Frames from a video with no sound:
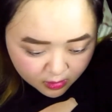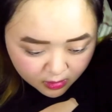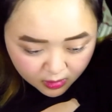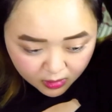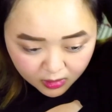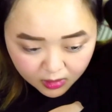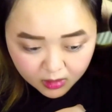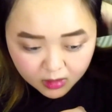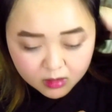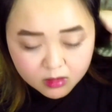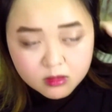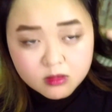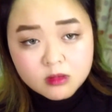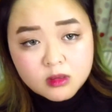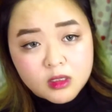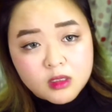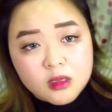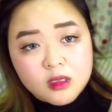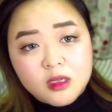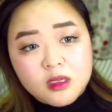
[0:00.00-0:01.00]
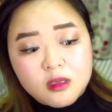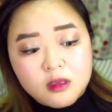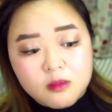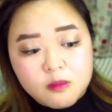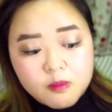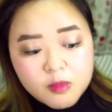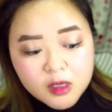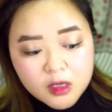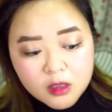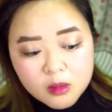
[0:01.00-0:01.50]
And hit that
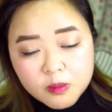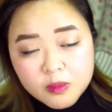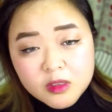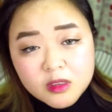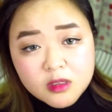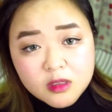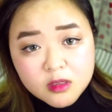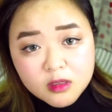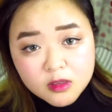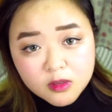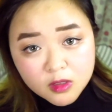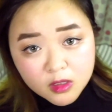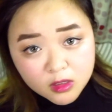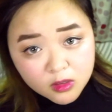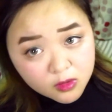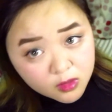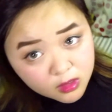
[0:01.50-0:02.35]
bell button so that you